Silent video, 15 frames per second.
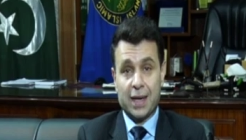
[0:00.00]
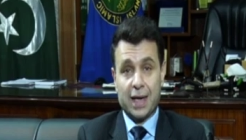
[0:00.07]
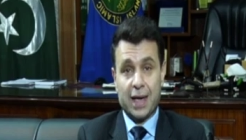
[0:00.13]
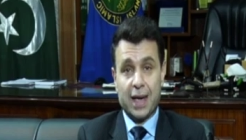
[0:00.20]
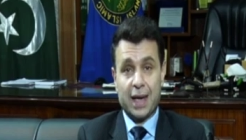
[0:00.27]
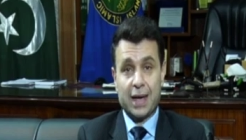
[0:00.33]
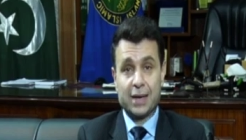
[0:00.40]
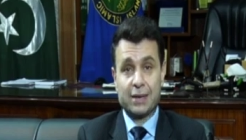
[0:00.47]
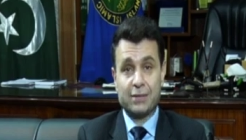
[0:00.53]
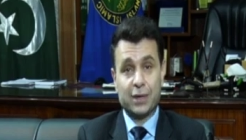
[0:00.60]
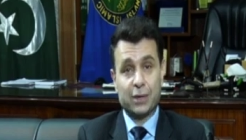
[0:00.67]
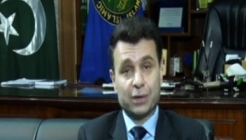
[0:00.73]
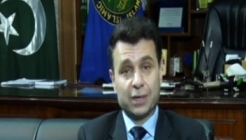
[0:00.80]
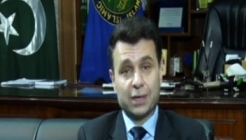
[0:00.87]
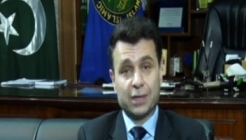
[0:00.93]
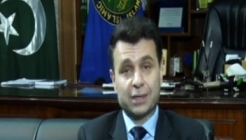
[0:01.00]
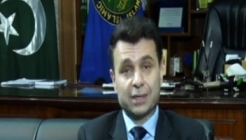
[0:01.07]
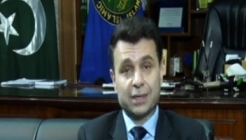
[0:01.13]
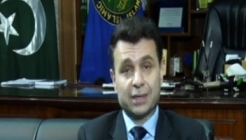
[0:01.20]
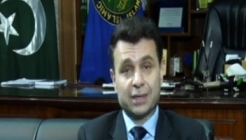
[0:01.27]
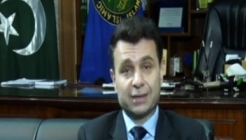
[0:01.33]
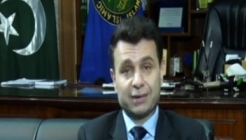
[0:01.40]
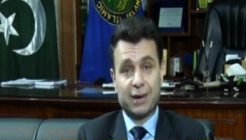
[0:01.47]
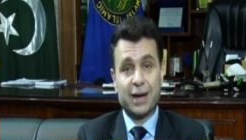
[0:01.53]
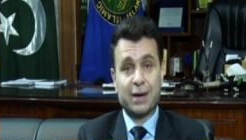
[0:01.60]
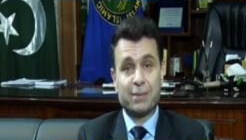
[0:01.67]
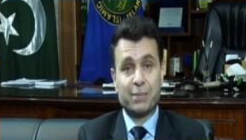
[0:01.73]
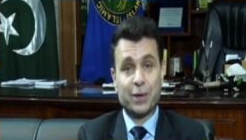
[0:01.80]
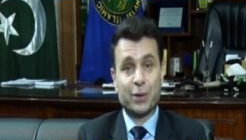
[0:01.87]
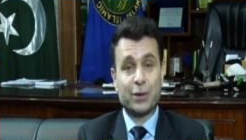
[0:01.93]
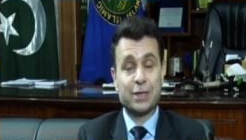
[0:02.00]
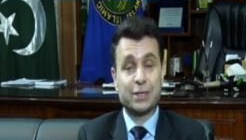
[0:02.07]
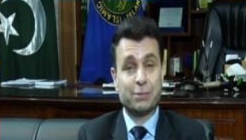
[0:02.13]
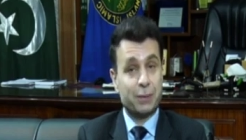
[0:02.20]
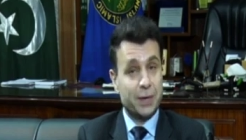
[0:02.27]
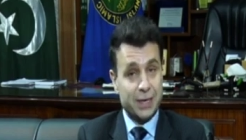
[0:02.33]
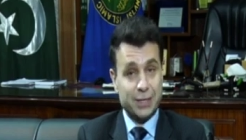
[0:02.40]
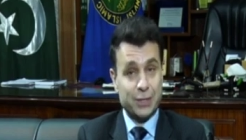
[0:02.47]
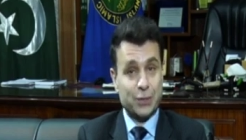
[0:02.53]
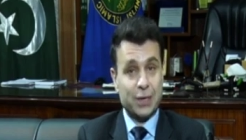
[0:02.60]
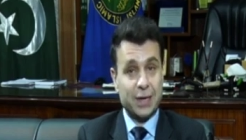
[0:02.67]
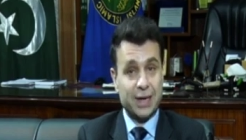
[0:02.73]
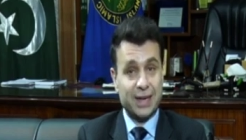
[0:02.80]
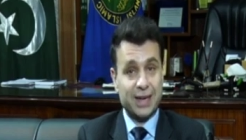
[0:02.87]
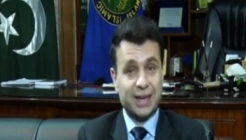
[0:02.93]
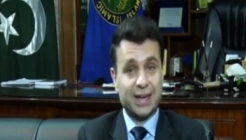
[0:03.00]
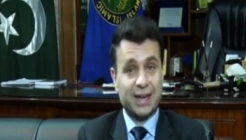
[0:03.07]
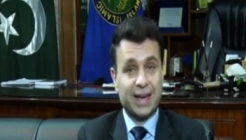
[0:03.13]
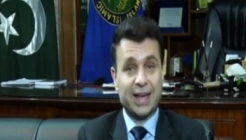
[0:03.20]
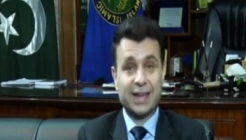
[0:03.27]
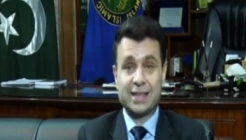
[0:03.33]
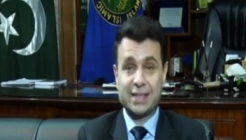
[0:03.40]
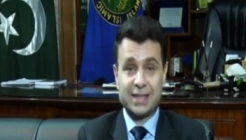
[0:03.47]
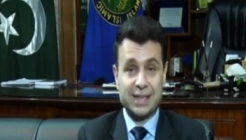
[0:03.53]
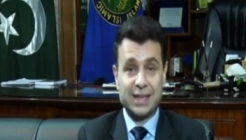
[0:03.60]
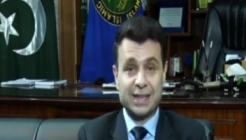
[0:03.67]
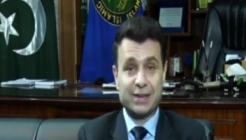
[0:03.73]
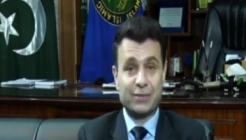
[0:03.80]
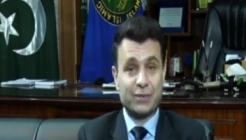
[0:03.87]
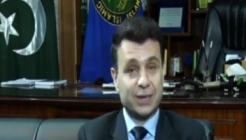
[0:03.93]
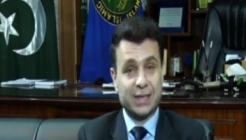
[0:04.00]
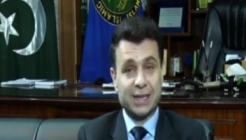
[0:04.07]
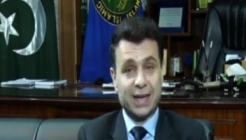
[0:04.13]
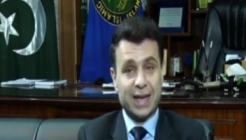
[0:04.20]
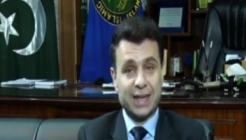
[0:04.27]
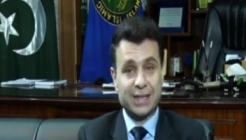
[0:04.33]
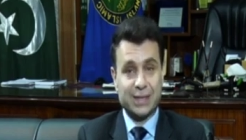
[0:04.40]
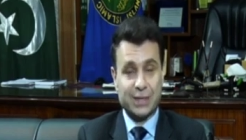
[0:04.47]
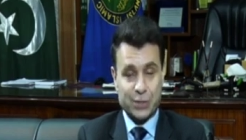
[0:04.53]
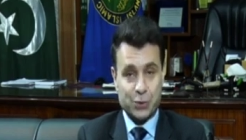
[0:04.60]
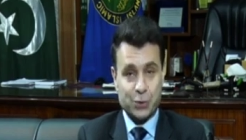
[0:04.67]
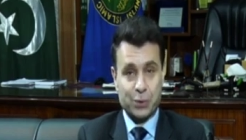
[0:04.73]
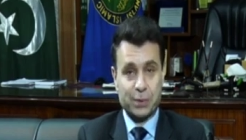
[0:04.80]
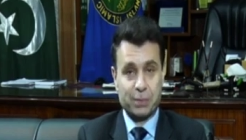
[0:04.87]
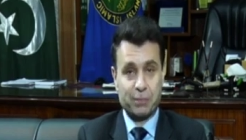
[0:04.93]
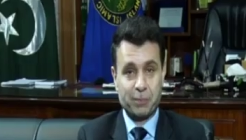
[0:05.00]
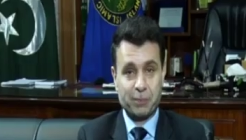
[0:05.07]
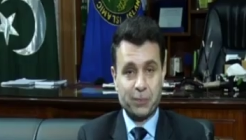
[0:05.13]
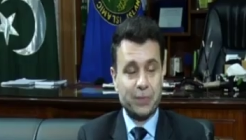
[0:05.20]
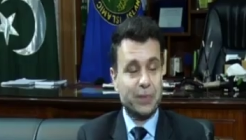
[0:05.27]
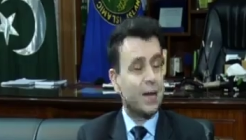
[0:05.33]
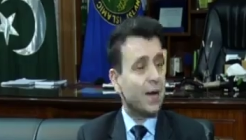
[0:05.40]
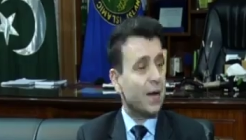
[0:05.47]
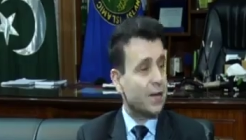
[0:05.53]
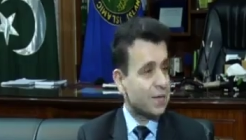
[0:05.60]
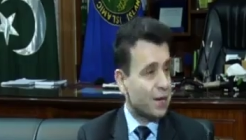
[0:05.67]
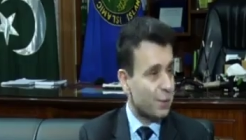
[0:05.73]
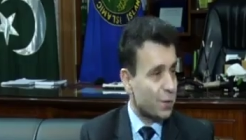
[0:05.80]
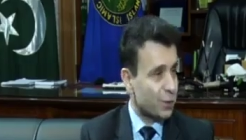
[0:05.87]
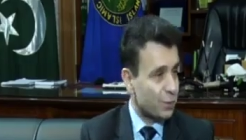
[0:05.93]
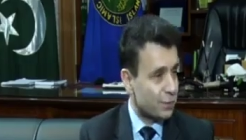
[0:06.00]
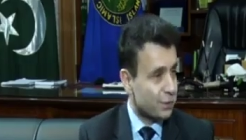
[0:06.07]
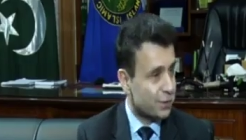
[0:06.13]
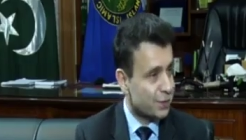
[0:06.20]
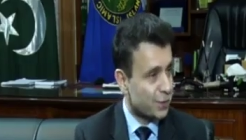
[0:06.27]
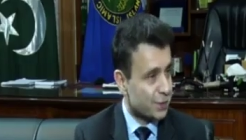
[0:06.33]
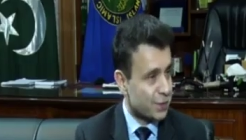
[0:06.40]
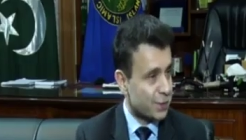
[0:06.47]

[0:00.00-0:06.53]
and we're going to try and pick on his brains today and see what he has in store. Assalamu alaikum, Dr.